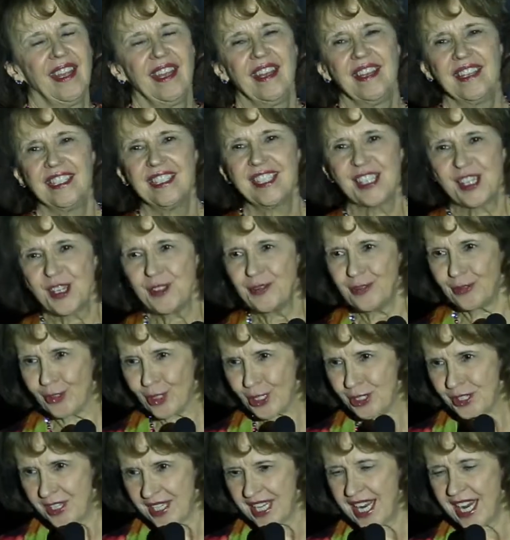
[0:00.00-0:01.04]
It's the
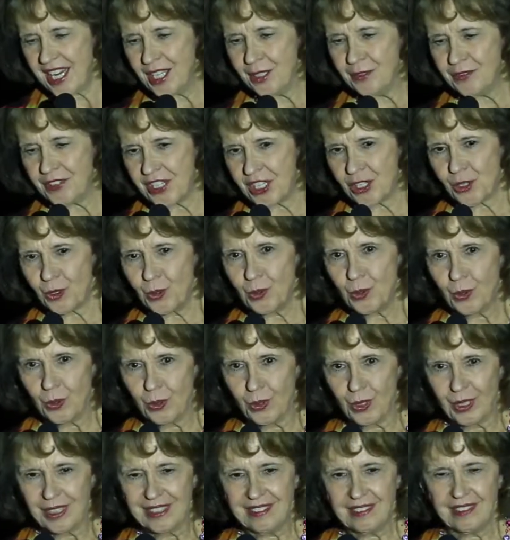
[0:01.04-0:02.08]
first day of
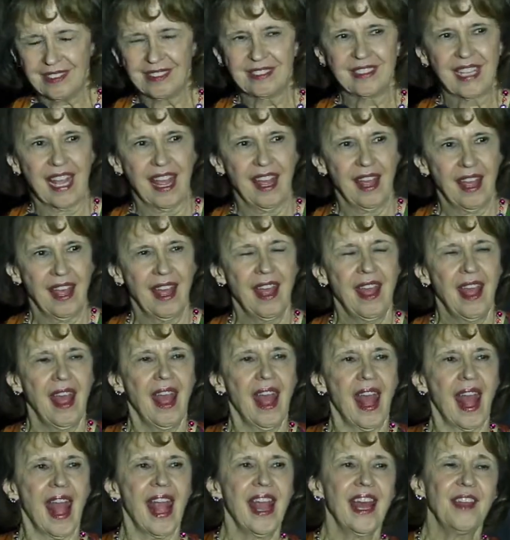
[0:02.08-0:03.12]
school,
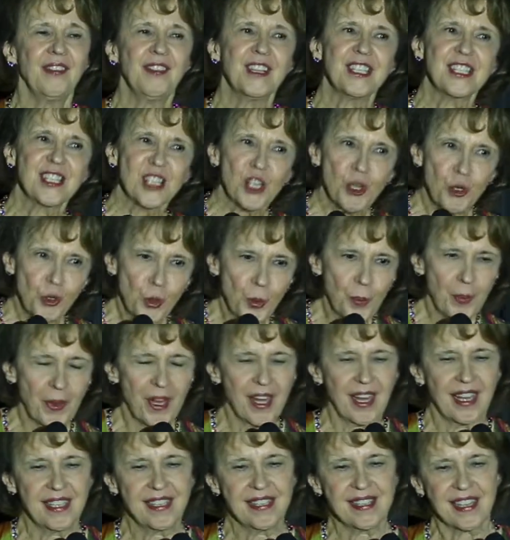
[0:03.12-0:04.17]
and the school
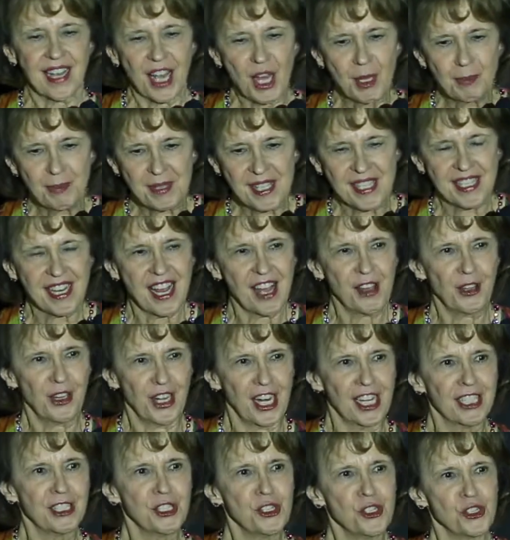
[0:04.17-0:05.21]
bus comes down
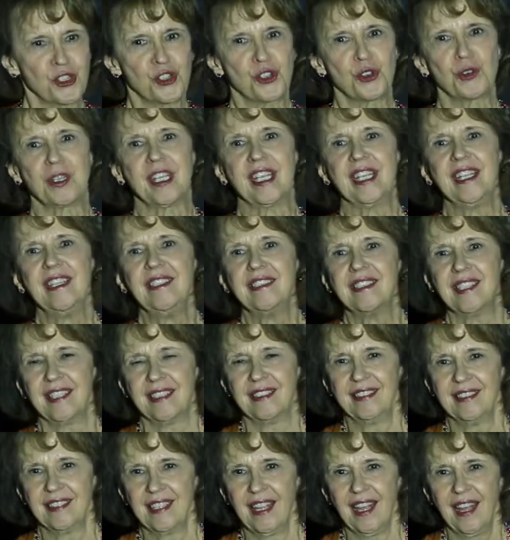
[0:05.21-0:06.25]
our street,
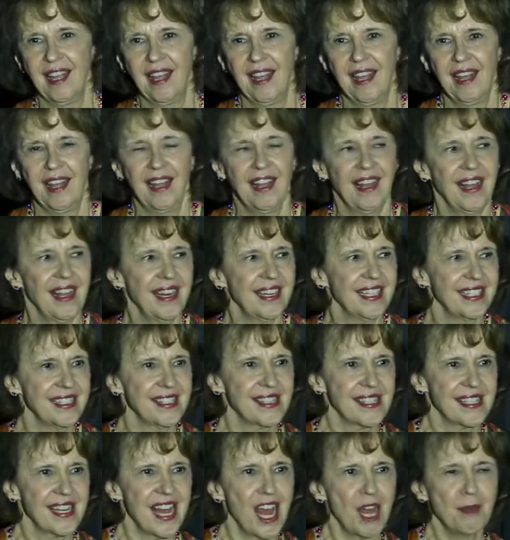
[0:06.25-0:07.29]
and it
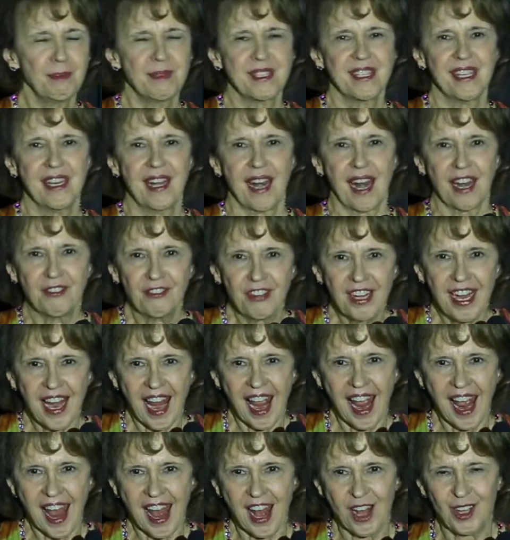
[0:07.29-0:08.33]
stops at every
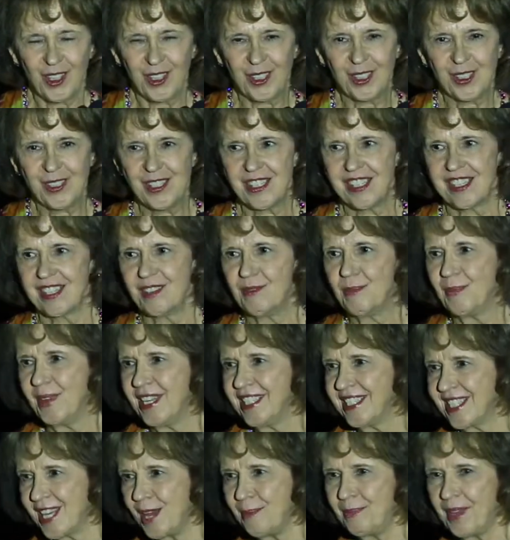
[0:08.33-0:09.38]
house and
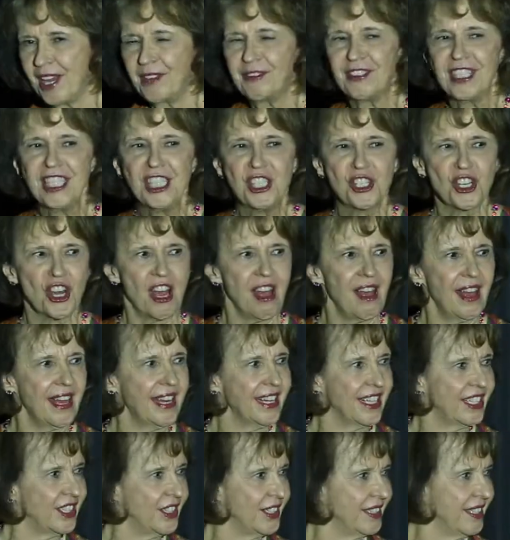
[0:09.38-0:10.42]
picks up every
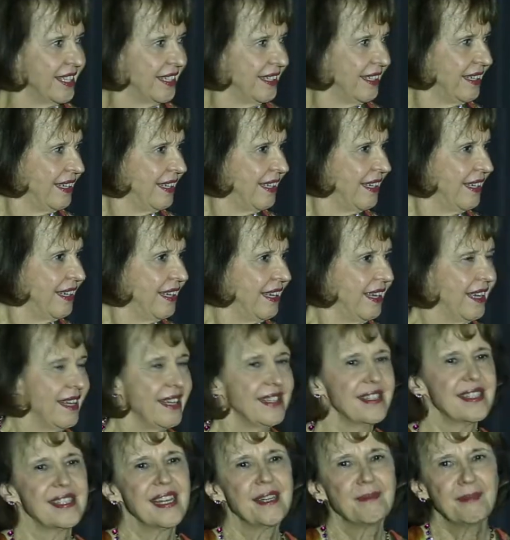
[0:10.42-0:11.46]
child
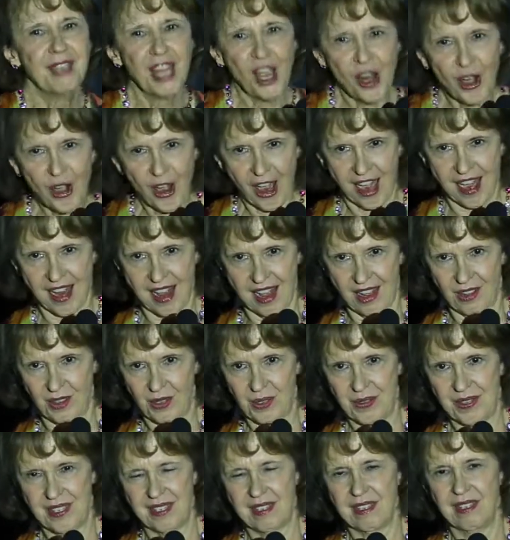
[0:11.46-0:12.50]
except our
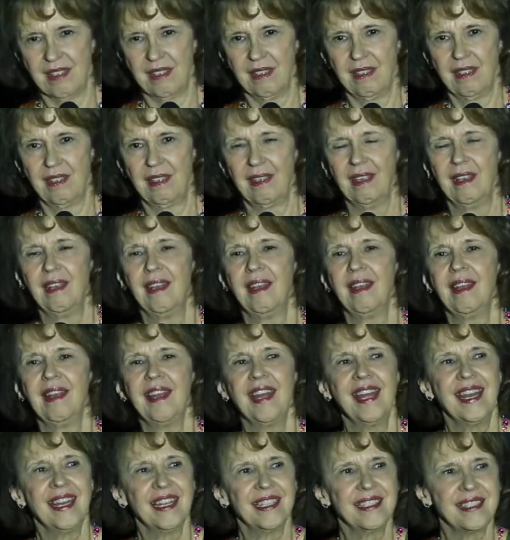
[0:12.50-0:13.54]
house,
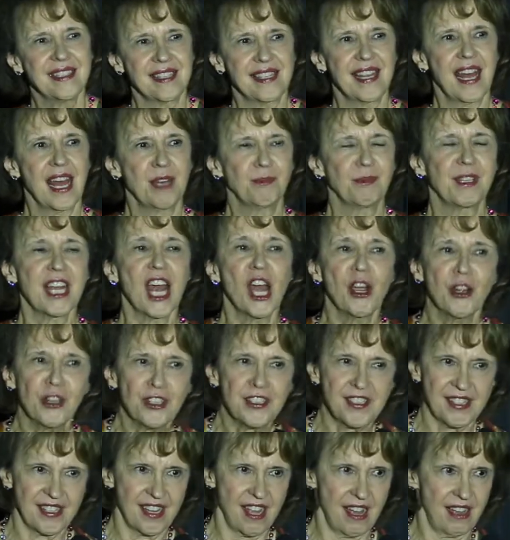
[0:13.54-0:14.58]
and except our
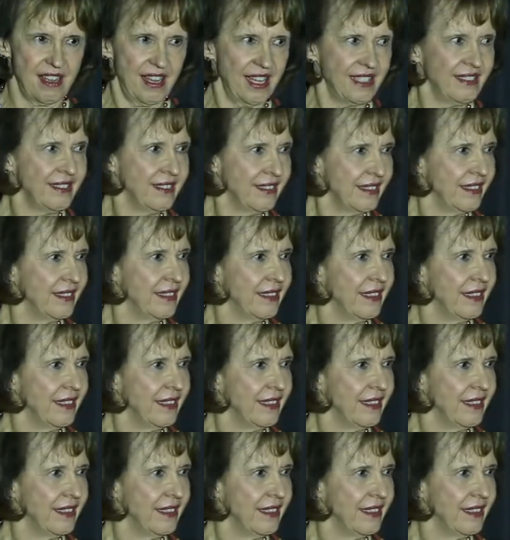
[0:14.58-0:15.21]
son,